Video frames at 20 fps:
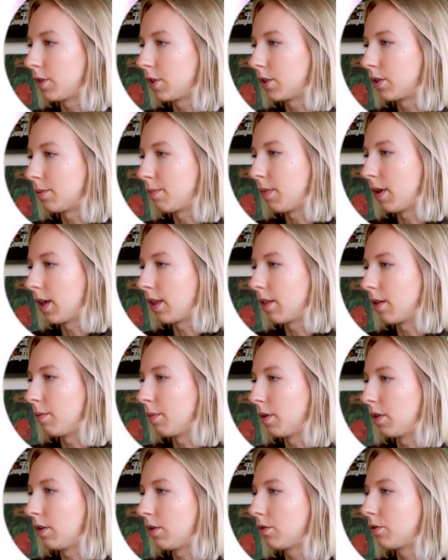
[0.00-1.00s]
just make them
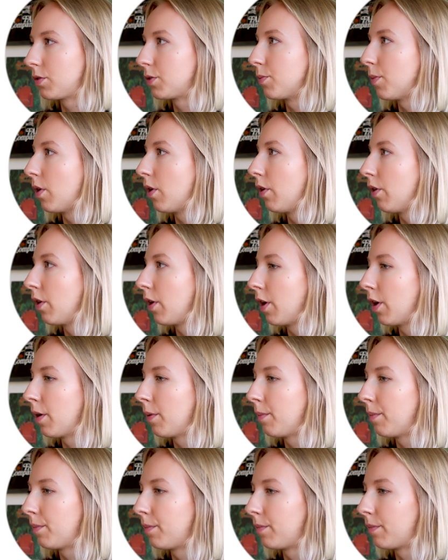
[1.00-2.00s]
a little smaller.